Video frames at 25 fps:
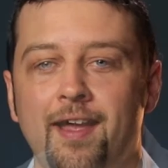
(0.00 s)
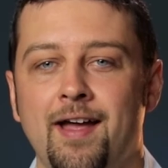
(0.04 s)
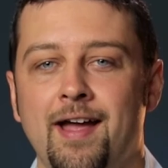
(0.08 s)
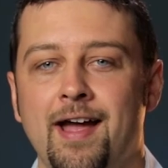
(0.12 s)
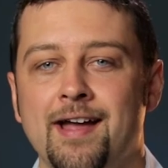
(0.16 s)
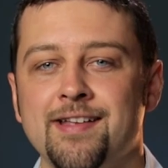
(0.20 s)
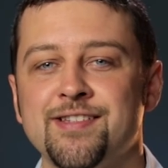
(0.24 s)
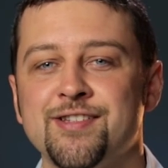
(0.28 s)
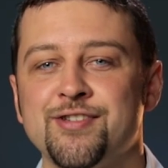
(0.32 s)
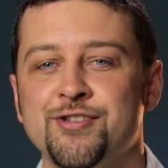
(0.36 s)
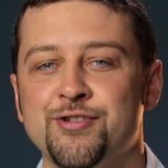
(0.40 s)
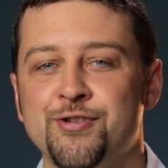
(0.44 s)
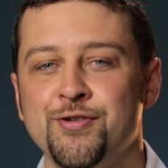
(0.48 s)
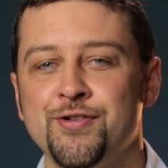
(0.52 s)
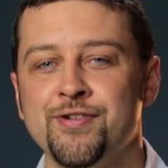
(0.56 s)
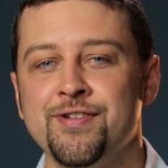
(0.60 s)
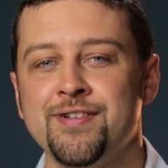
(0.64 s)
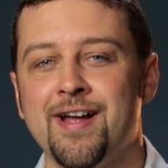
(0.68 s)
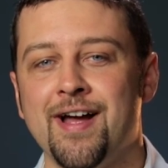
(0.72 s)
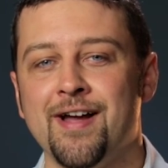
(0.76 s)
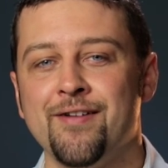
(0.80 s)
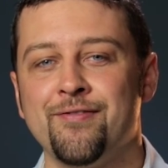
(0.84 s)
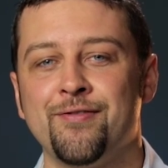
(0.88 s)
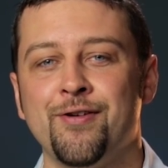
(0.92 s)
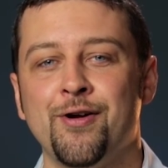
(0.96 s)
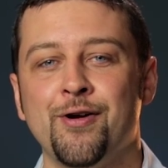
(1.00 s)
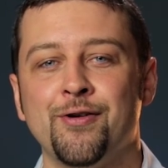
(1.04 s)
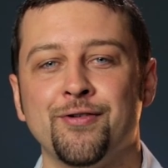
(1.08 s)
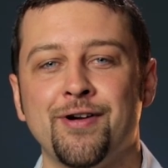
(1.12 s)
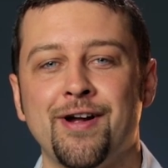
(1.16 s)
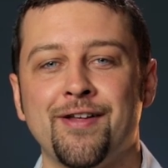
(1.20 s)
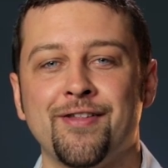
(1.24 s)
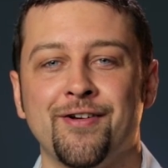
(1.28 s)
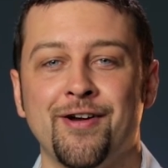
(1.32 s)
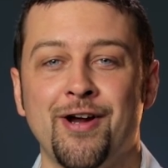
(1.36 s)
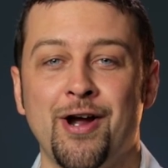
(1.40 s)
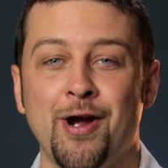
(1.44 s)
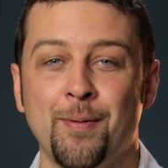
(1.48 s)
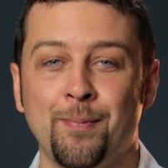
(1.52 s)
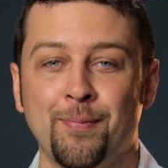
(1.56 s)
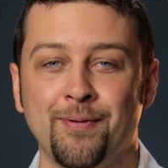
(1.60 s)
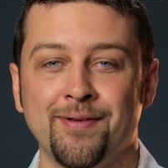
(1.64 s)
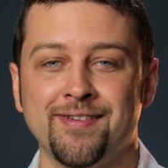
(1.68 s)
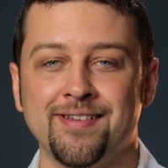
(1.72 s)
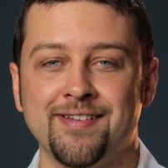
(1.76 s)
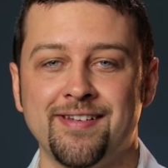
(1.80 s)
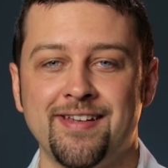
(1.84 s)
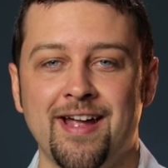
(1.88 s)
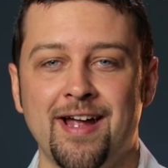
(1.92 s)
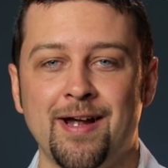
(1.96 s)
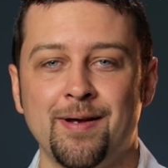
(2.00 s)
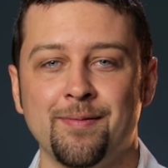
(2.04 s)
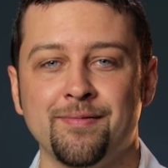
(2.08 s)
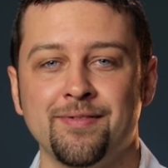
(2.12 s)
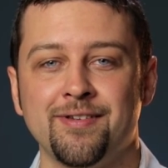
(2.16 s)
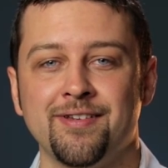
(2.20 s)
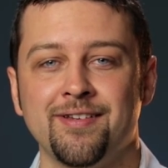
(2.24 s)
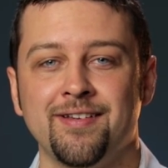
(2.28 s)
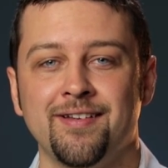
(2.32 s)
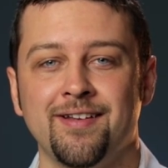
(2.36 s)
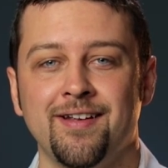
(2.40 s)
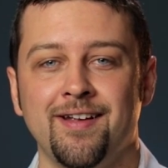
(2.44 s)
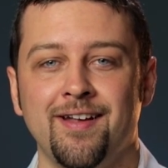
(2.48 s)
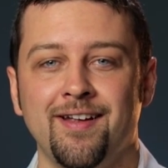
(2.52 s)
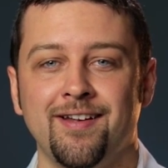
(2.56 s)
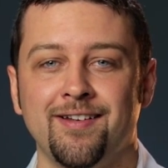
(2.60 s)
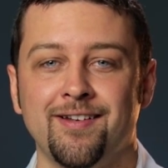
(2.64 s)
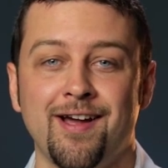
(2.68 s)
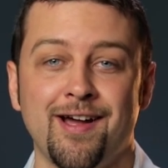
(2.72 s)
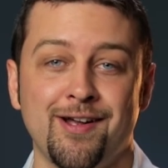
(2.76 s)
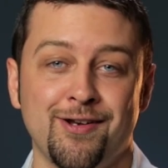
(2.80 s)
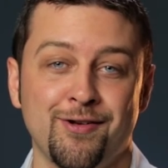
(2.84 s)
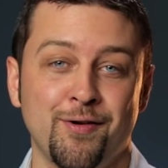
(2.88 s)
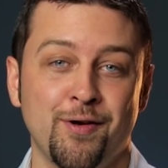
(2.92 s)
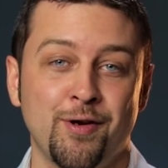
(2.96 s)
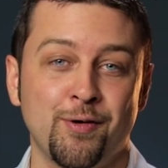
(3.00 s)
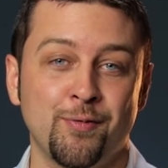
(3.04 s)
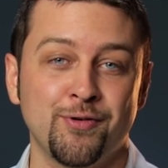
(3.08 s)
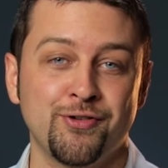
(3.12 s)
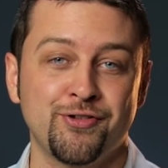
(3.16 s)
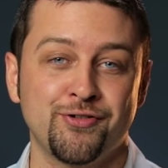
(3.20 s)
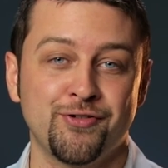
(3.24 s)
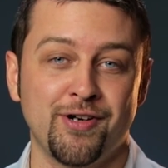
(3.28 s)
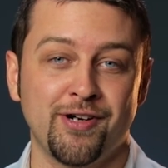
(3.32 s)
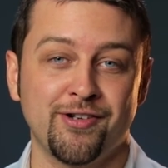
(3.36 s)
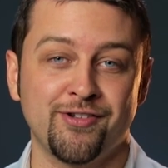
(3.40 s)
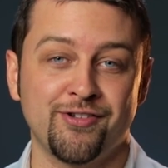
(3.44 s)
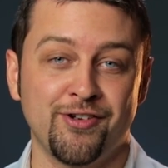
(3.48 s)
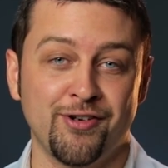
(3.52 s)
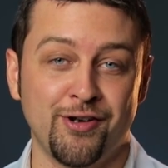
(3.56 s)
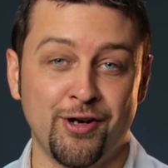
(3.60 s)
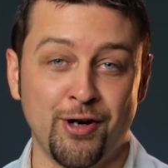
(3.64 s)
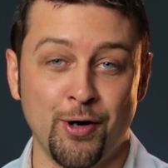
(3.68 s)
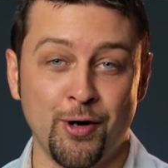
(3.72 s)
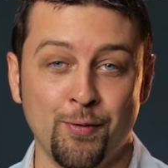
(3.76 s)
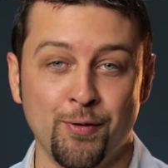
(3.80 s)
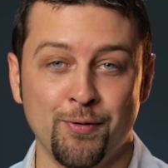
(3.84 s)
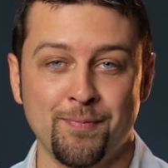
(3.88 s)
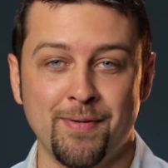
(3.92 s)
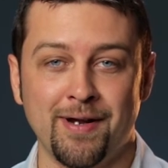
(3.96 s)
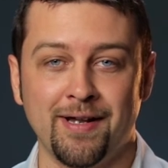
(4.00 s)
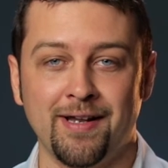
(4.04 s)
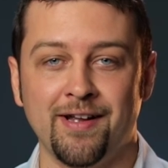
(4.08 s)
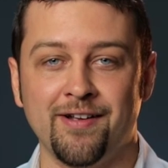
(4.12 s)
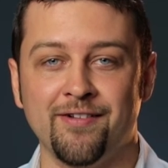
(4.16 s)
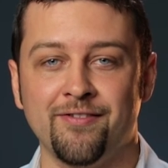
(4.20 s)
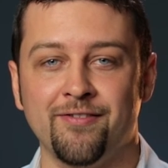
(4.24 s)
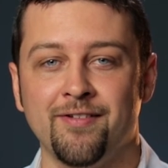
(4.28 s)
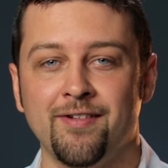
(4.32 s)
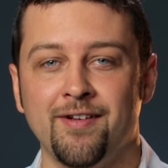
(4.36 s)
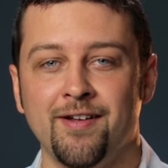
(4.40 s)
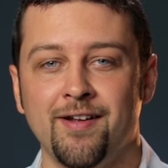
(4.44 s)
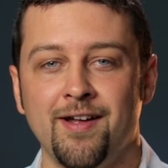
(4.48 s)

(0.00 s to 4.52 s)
As a student, I felt rather helpless at times, not knowing which direction to with my life.